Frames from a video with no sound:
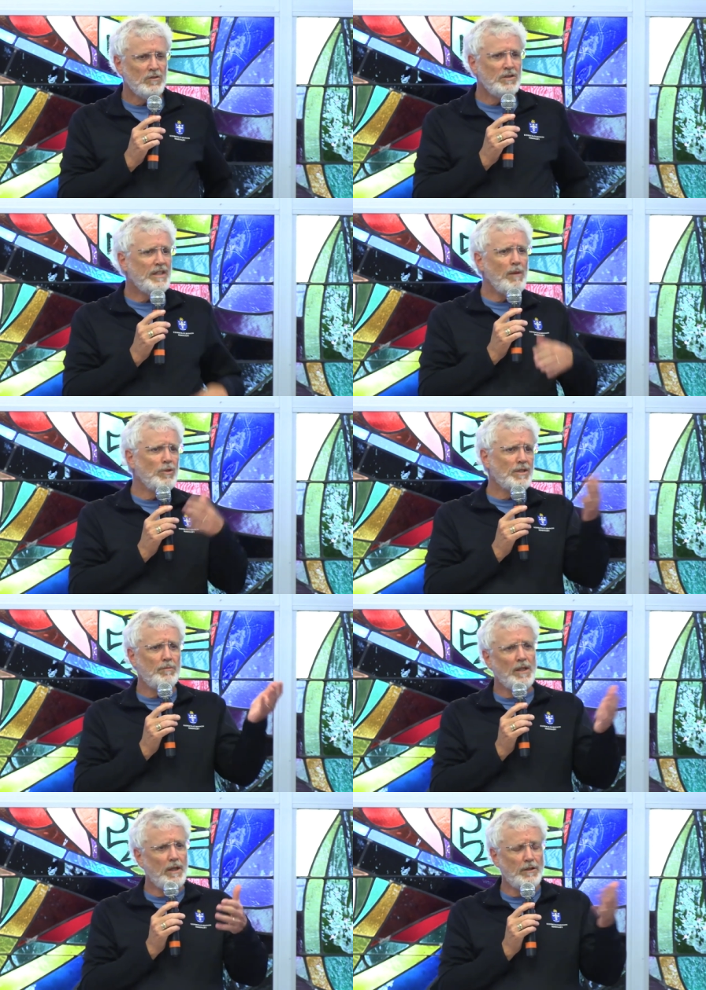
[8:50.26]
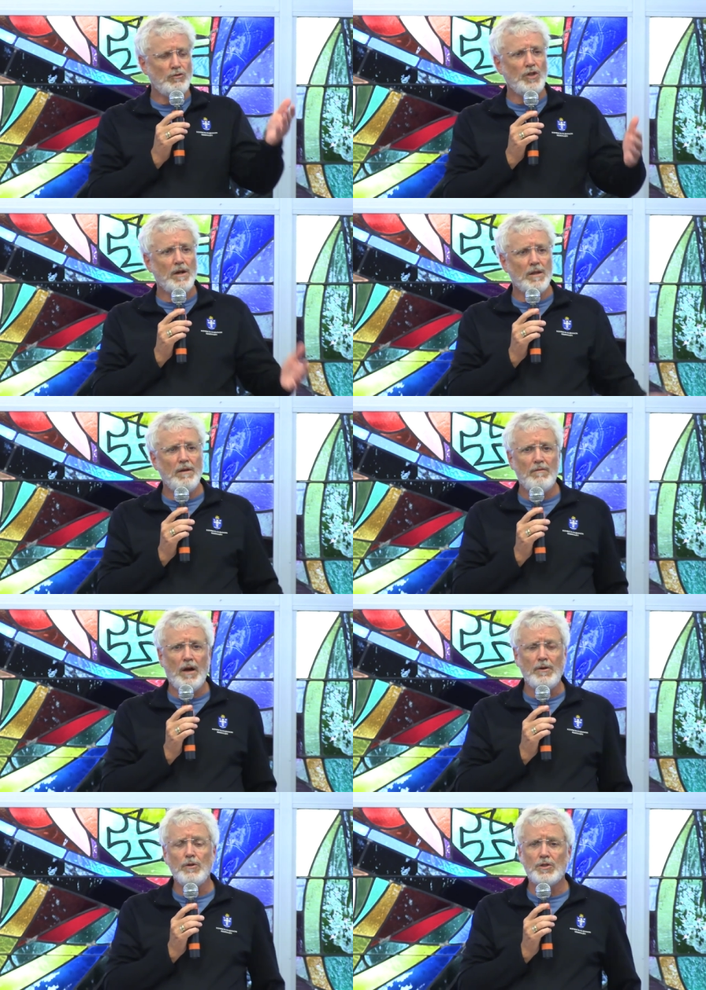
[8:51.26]
His name was something like Jonathan
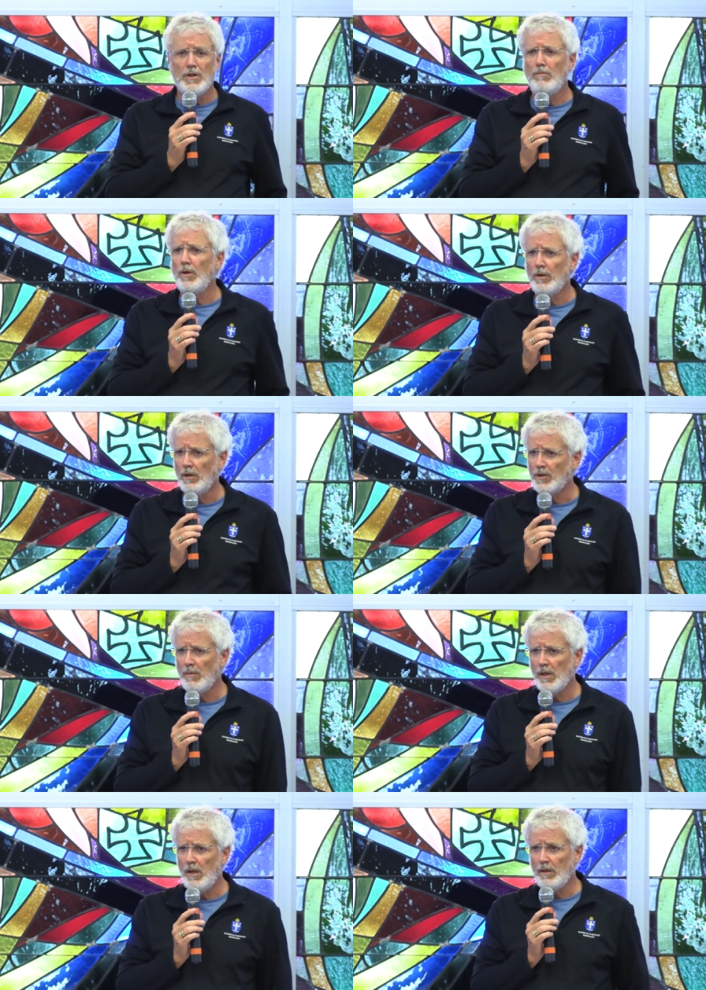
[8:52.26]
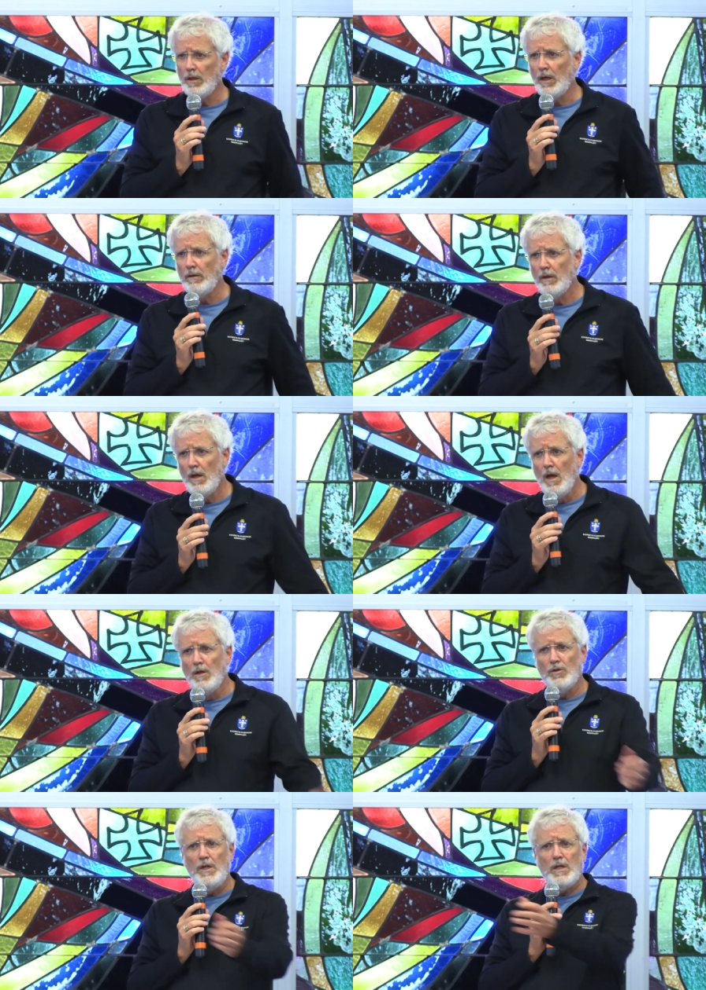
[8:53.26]
von Hurstenberg or something like that.
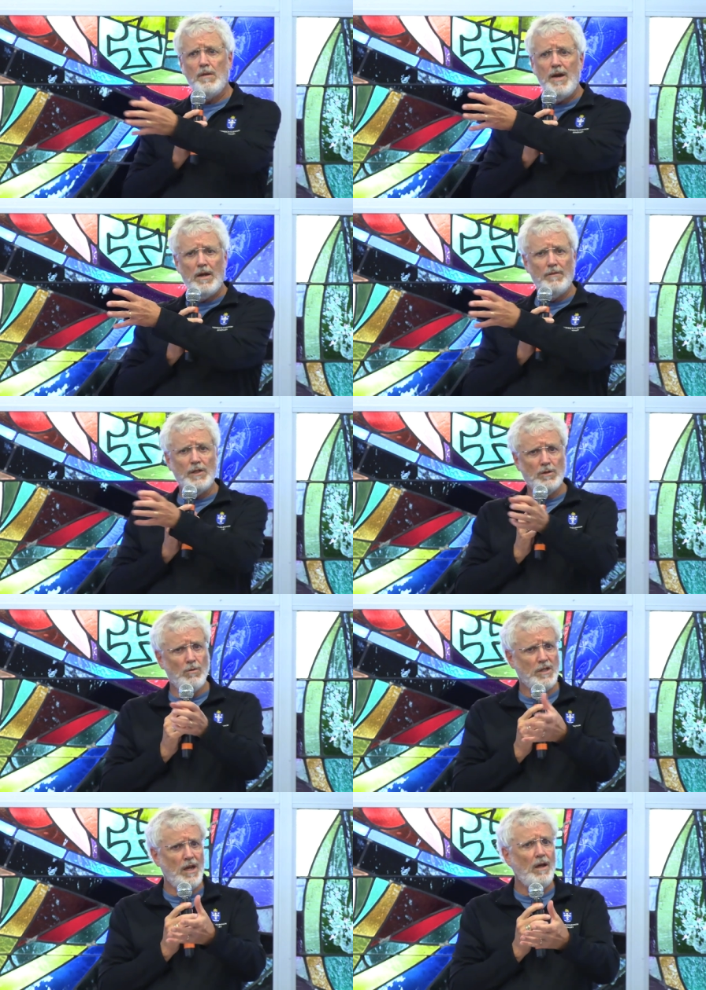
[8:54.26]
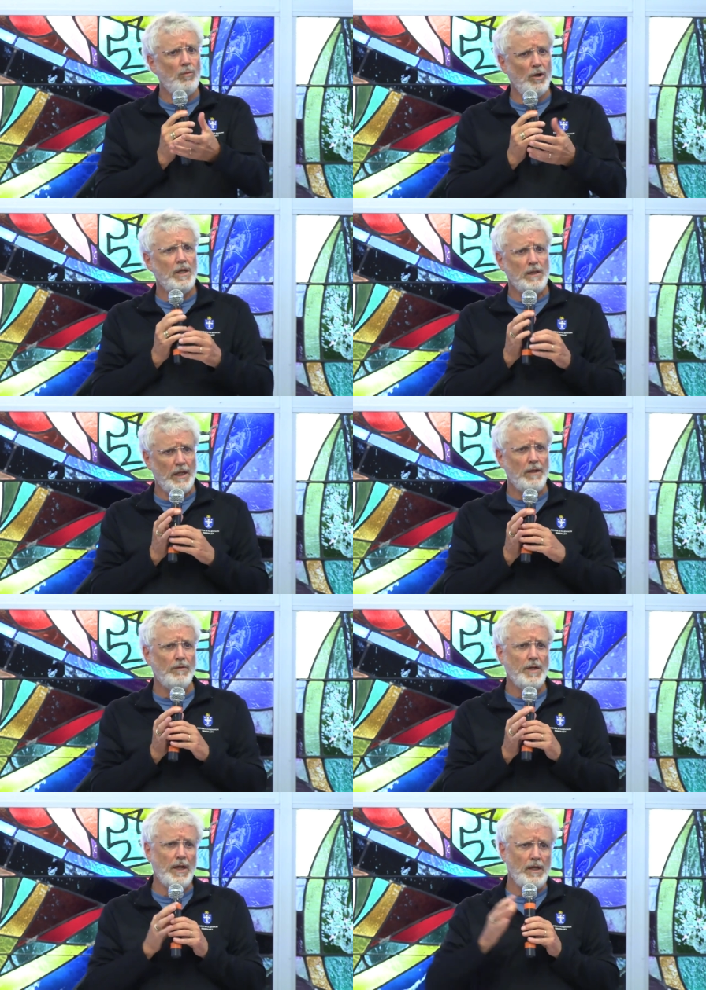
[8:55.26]
So he'd come out of his hotel where he
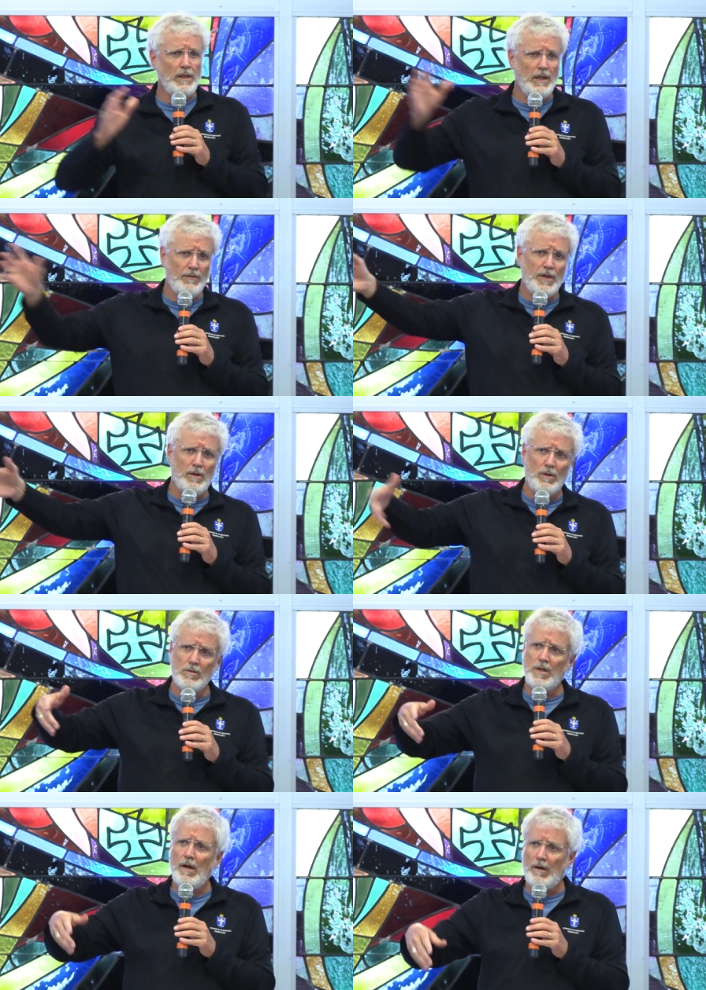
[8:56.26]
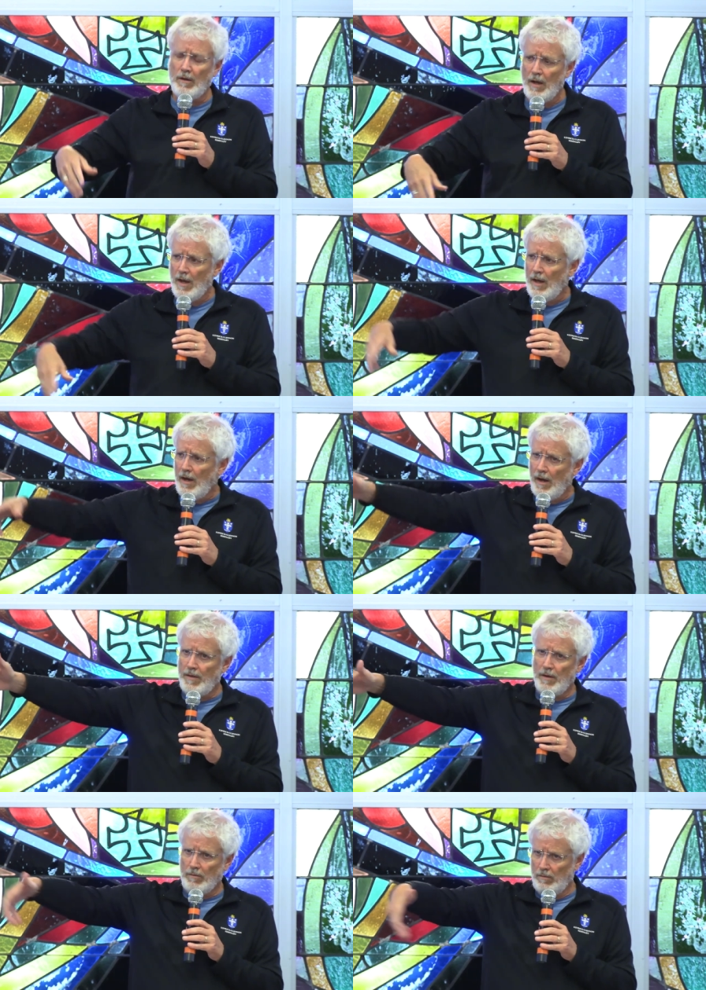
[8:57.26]
lived. He, he lived in a hotel,
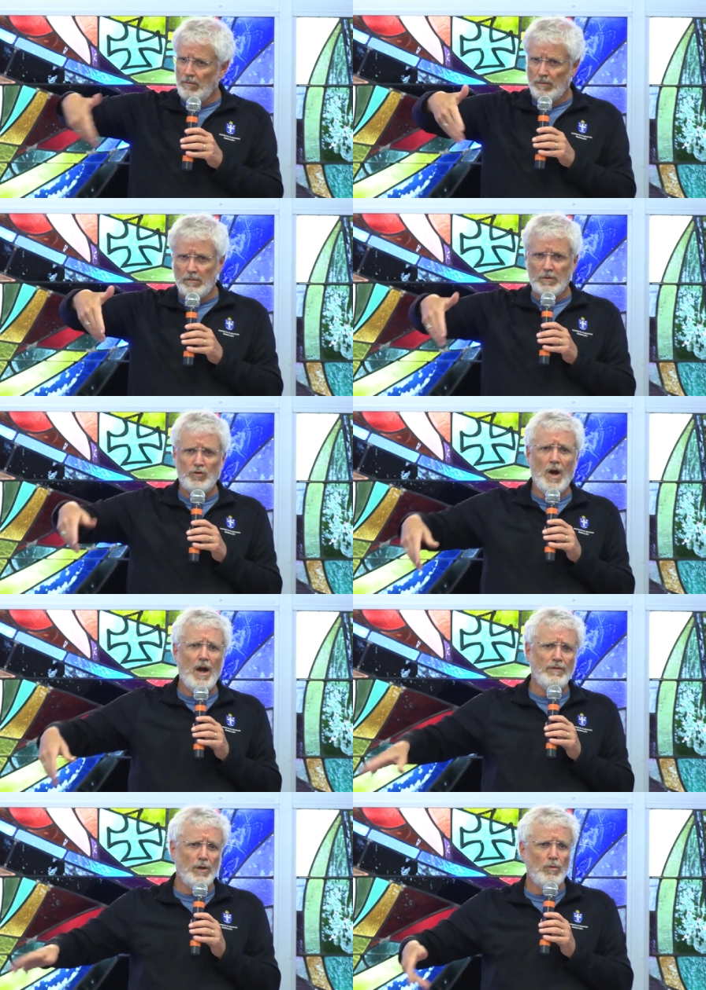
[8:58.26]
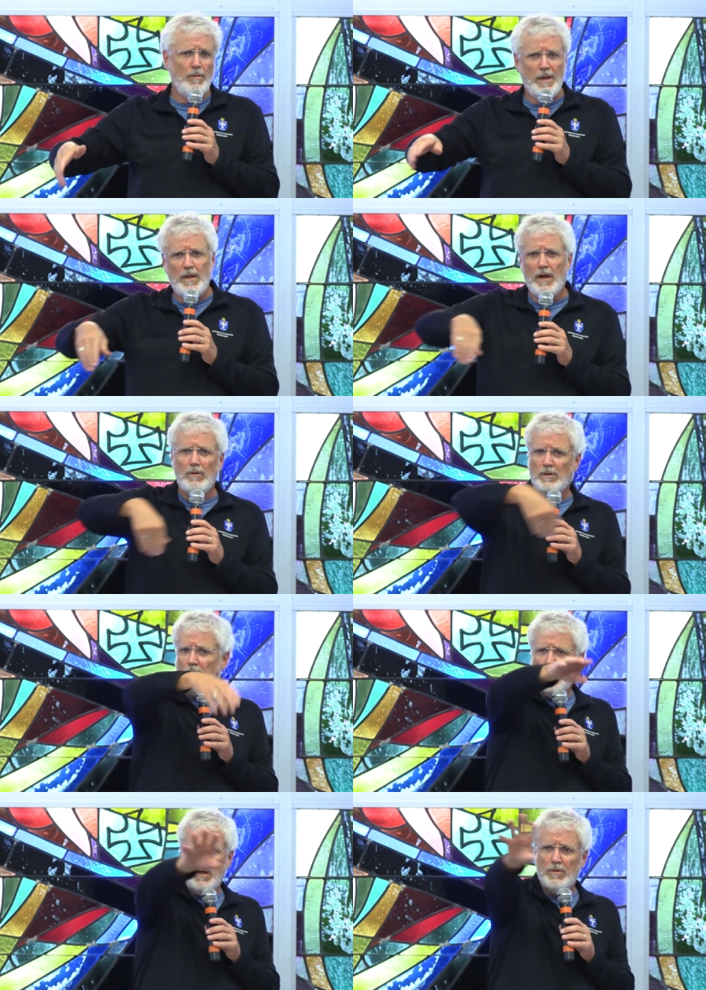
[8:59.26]
and the driver would be there
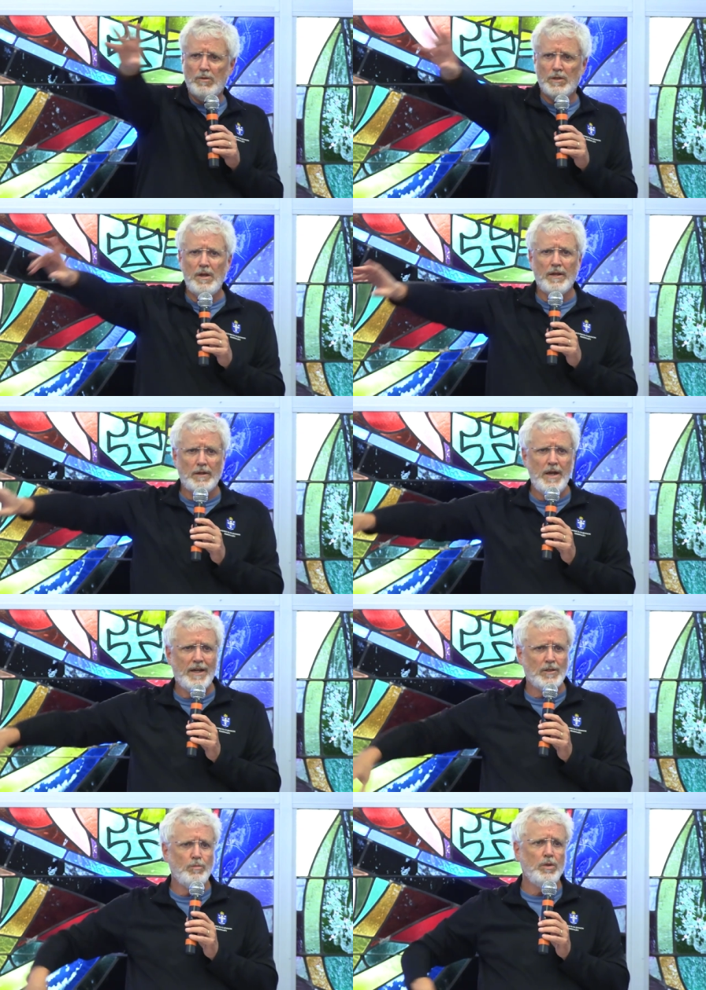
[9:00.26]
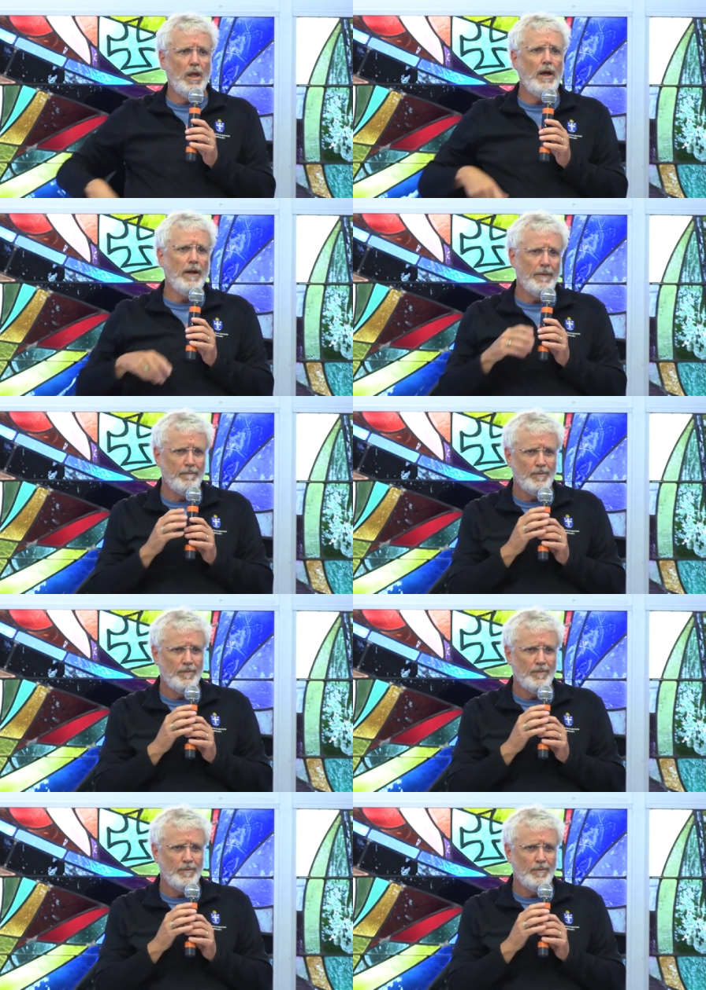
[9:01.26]
to take him to his ne next play.